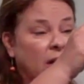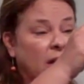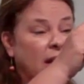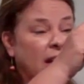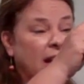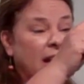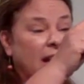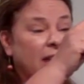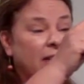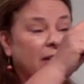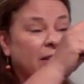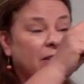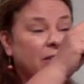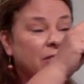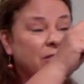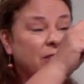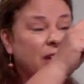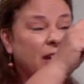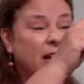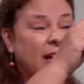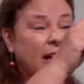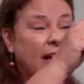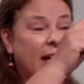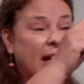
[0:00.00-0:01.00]
and there's
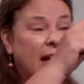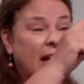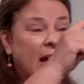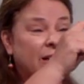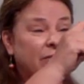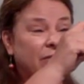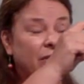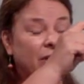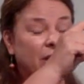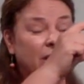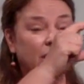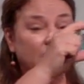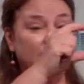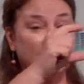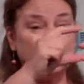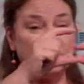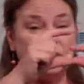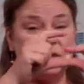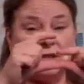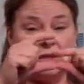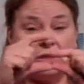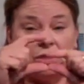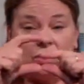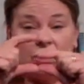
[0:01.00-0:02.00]
a ½ an inch
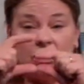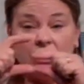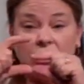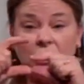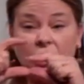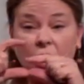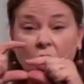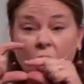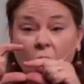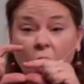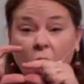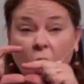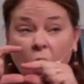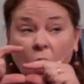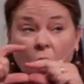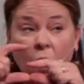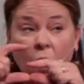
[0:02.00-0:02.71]
of snow,